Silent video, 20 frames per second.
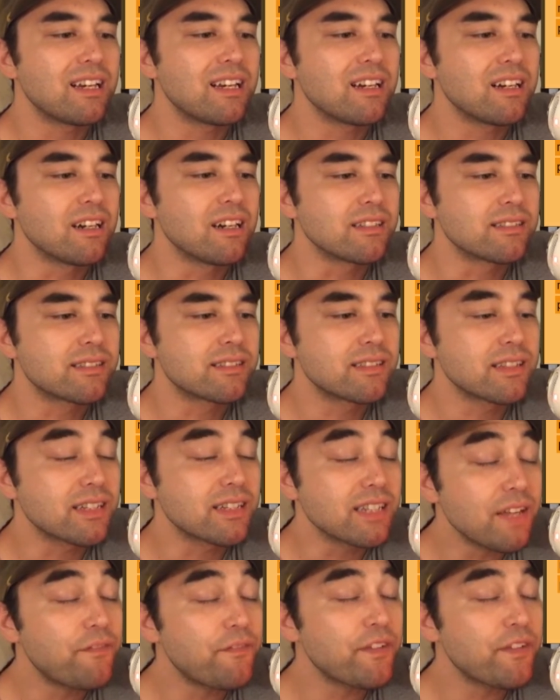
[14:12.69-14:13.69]
a
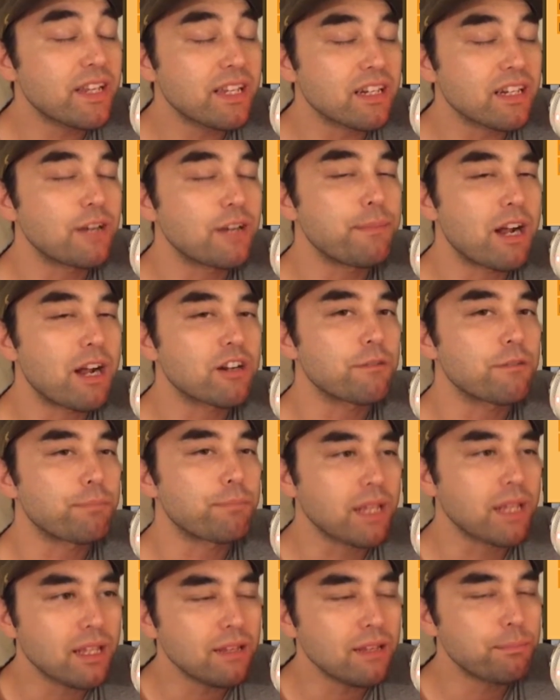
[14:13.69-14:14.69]
significant amount of
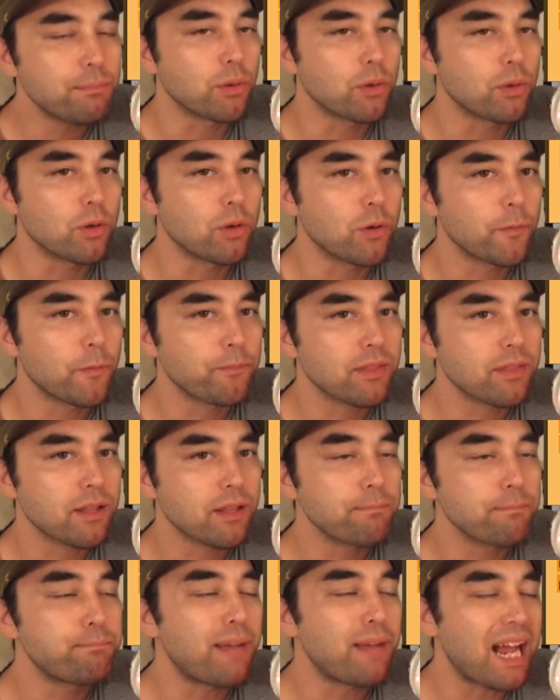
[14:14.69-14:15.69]
people
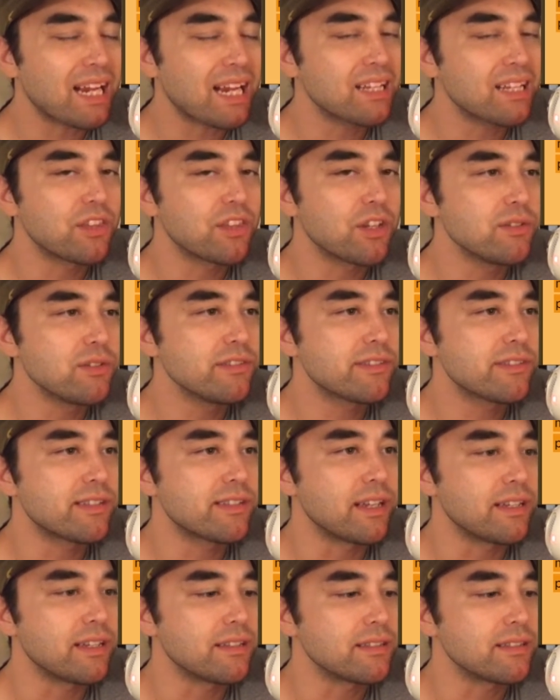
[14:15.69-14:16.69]
back in those
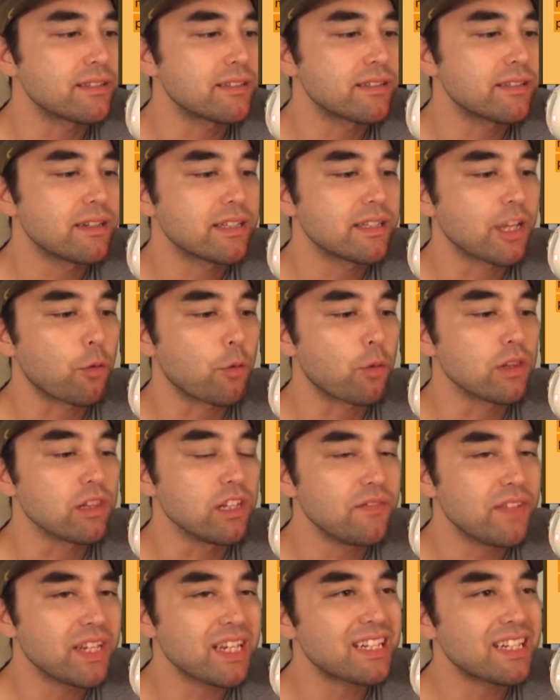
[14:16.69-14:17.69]
days that were
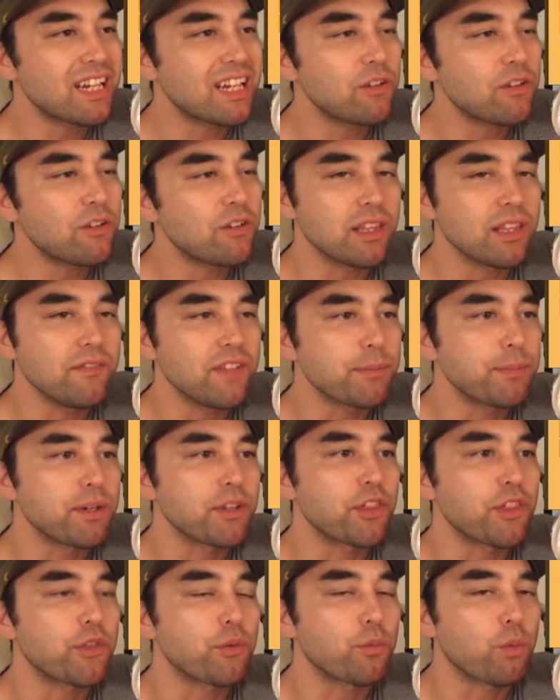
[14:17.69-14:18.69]
living and not only living
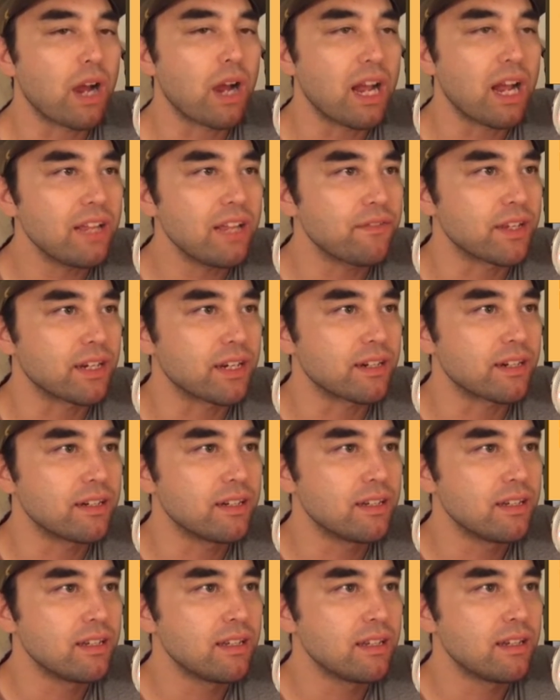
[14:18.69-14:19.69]
but thriving
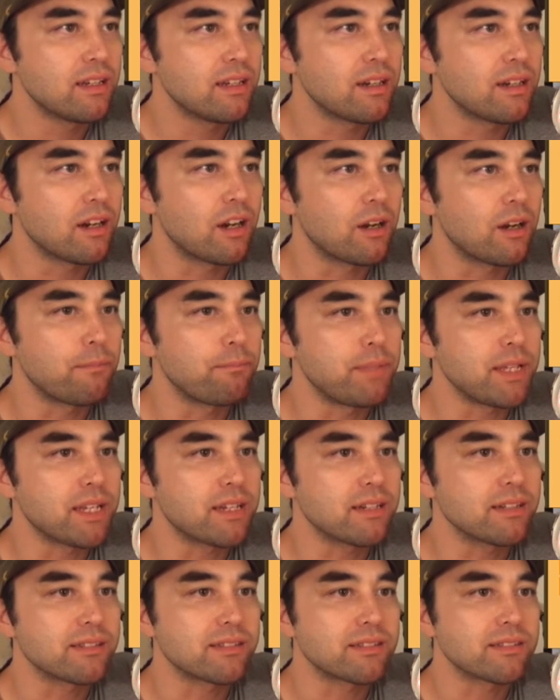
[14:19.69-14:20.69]
um,
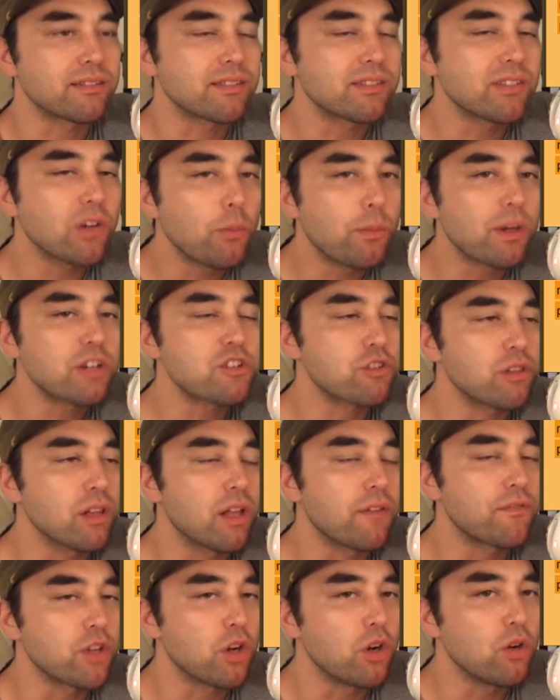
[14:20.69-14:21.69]
because there's so much
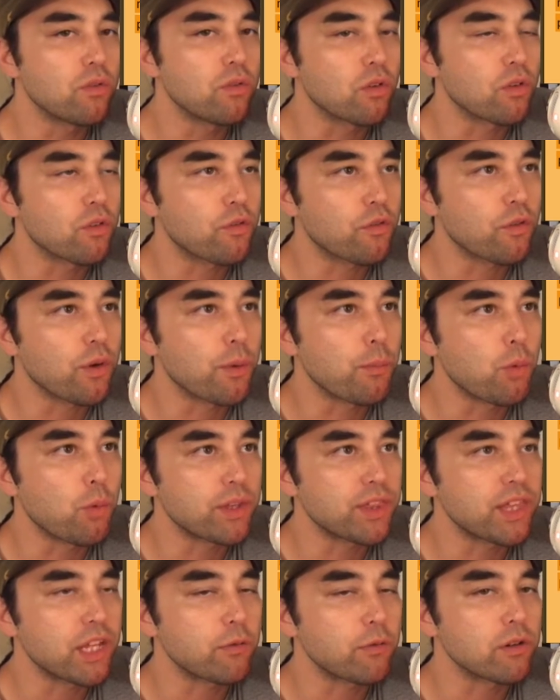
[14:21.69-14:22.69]
left over from
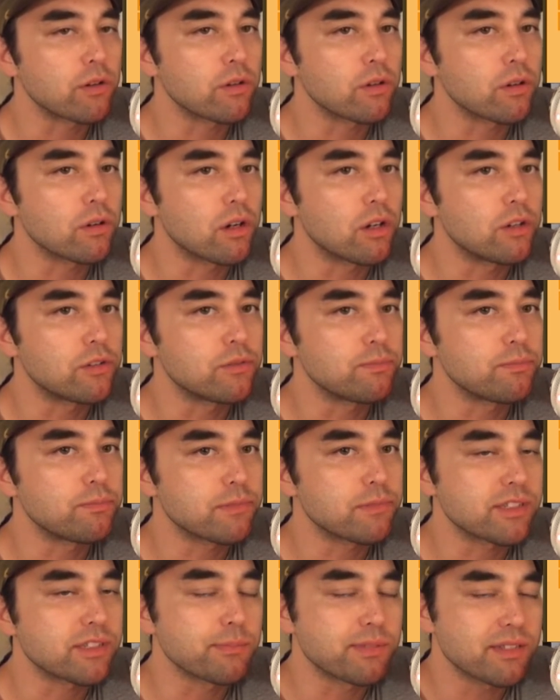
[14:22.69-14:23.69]
what they were uh,
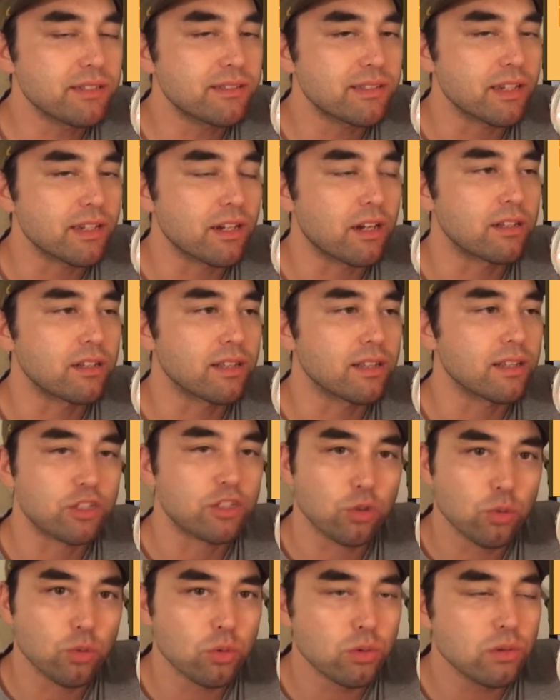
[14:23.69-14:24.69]
subsisting on, like
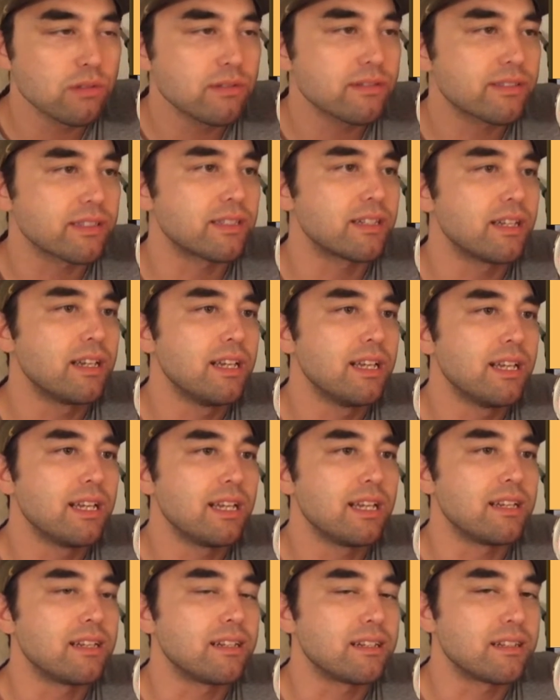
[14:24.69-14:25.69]
tools and,
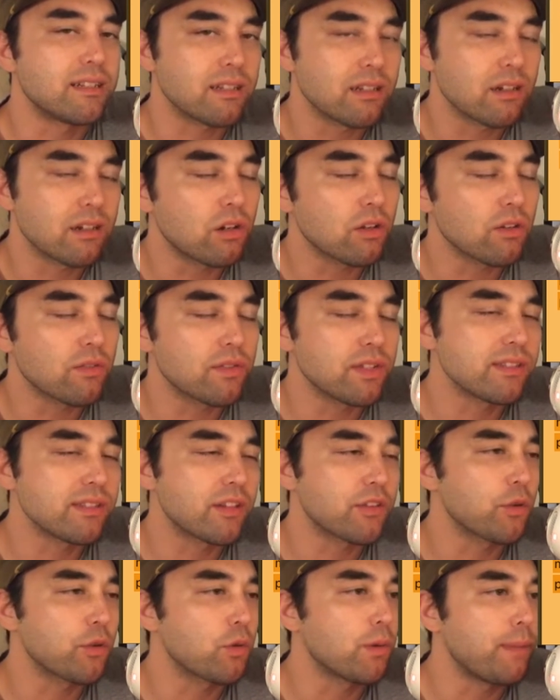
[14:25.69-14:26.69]
and all of these
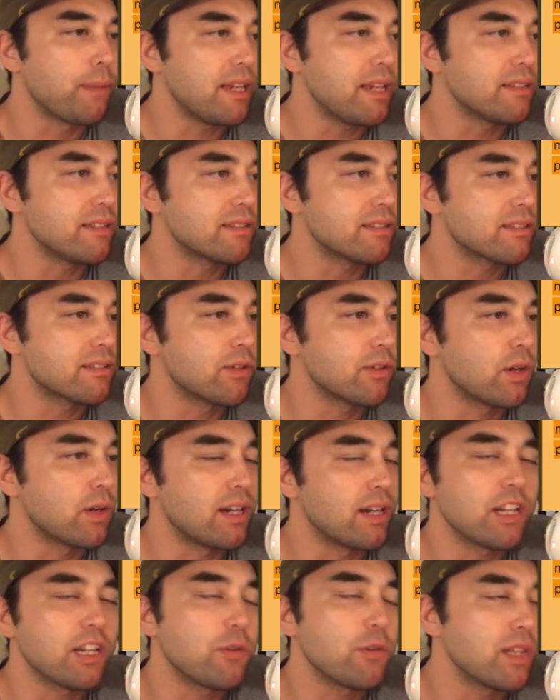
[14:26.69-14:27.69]
other remains. So, uh,
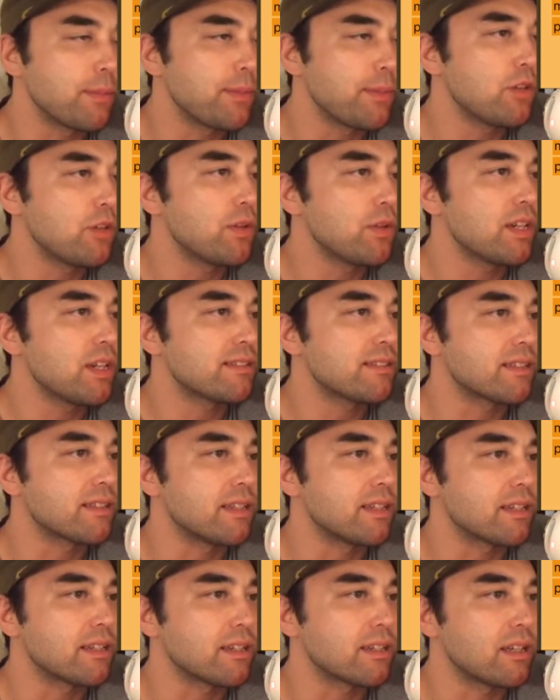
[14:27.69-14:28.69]
anyway, let me know what you guys
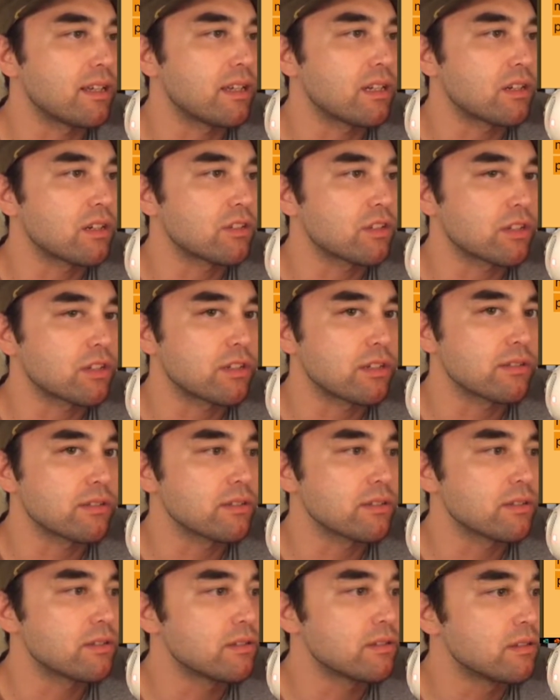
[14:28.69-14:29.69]
think, and I'll talk to you guys later.